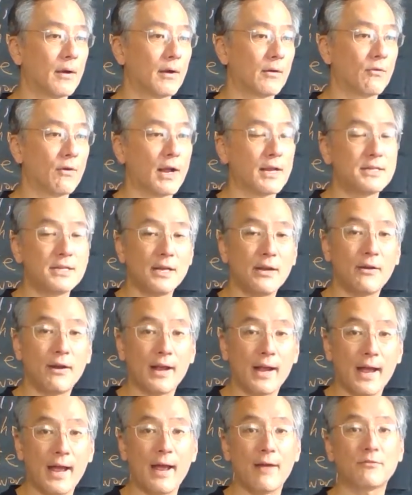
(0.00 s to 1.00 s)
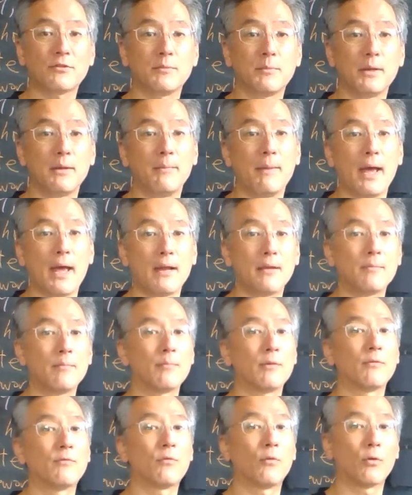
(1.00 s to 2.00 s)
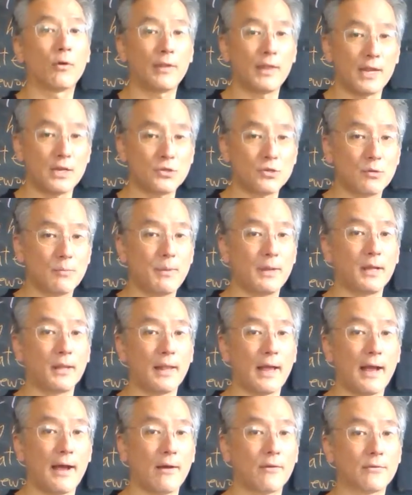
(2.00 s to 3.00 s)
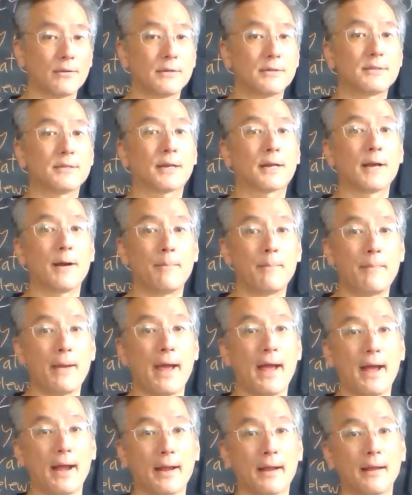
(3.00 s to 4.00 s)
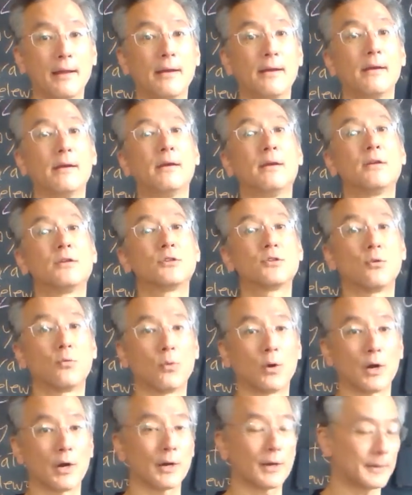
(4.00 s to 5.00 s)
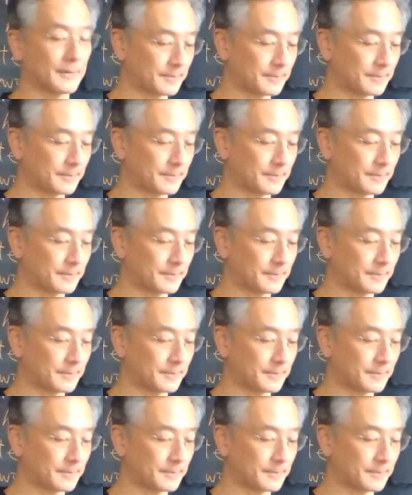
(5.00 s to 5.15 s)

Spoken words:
criteria have to be met before they should be allowed to come back to work.